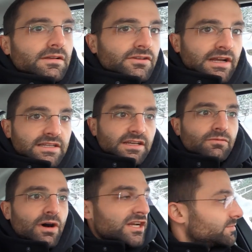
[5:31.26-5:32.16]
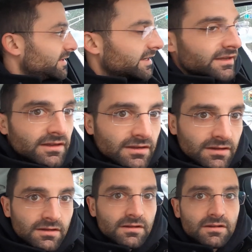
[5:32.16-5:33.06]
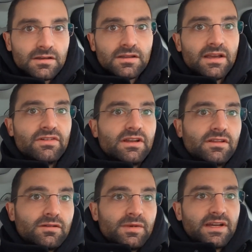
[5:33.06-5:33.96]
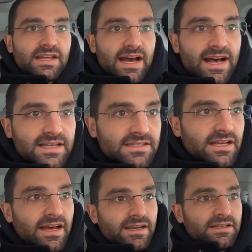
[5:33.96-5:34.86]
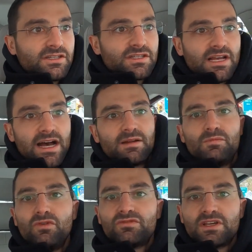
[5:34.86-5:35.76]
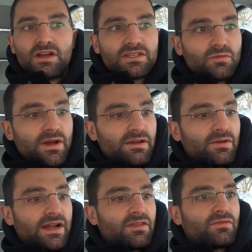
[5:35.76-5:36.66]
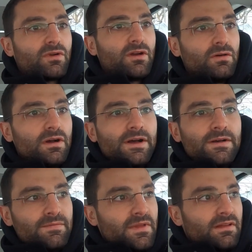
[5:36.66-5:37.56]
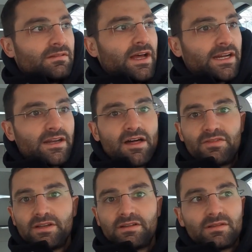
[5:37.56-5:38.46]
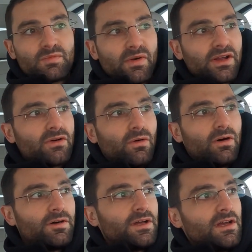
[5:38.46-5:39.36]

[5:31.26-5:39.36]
You guys can watch me give it a little bit of gas, and it just kind of moves its way right through like nothing. Pretty cool.